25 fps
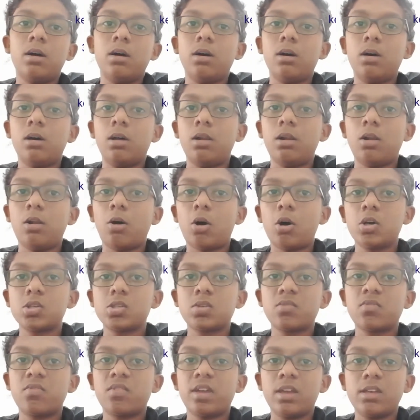loss
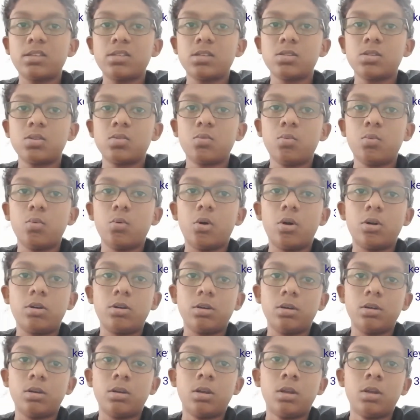of excessive
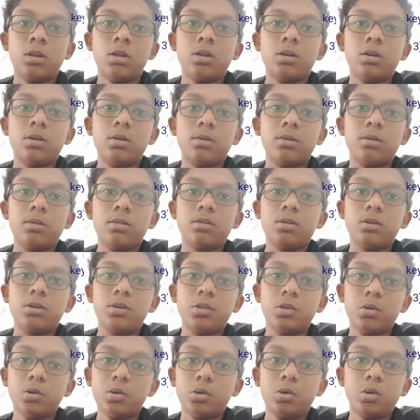water
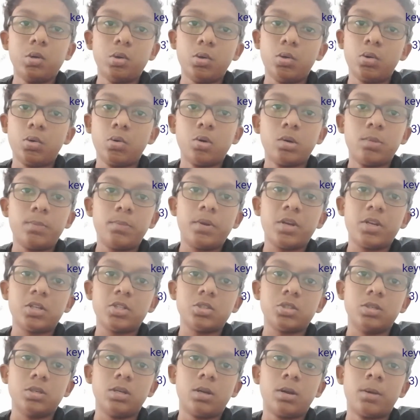due to root
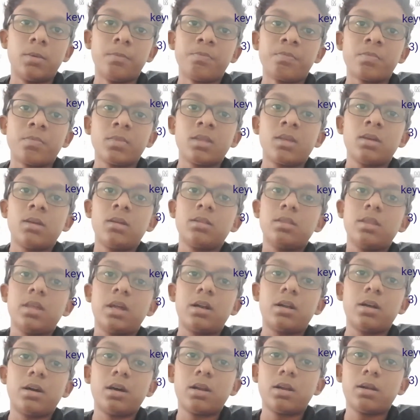pressure
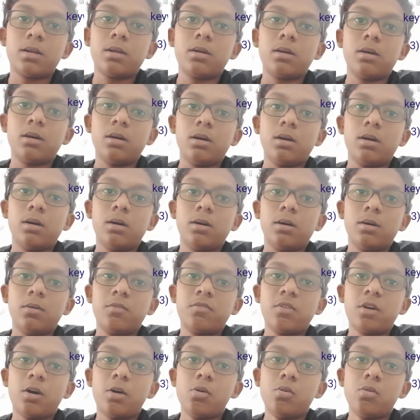that are
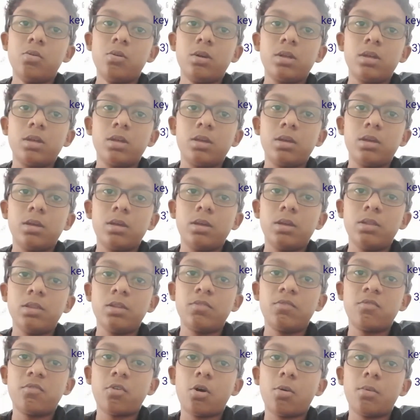found in the
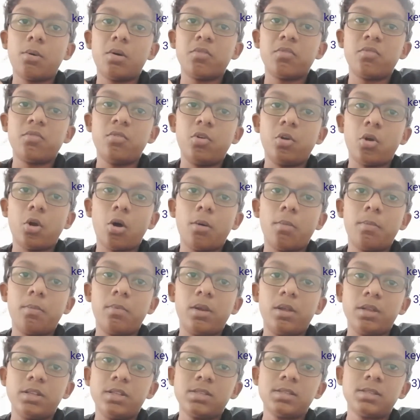form of
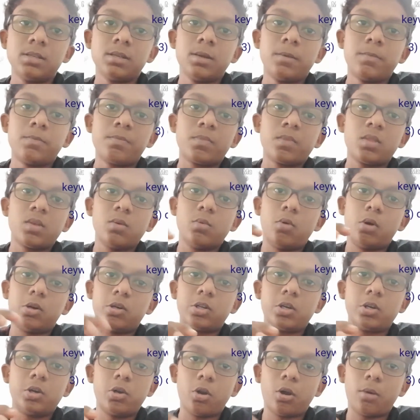
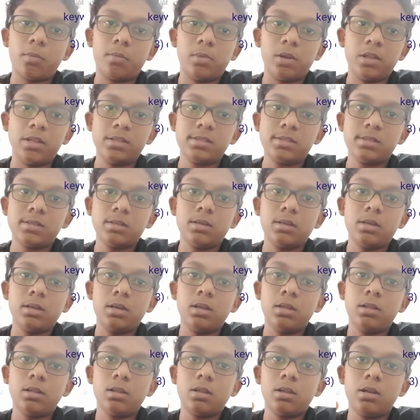water droplets
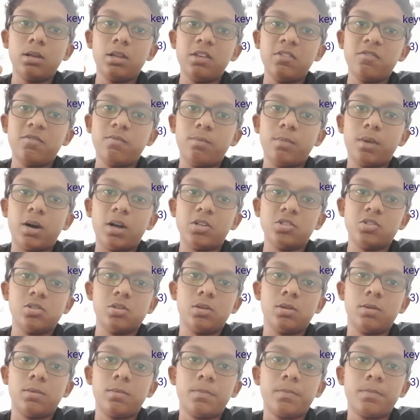in the leaf margin.
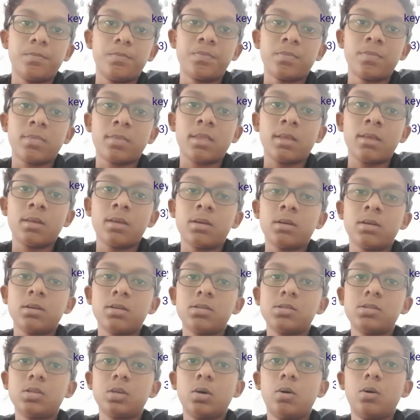
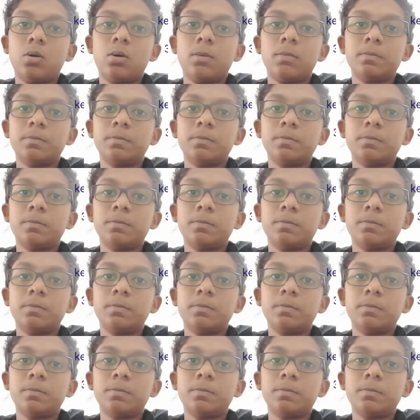So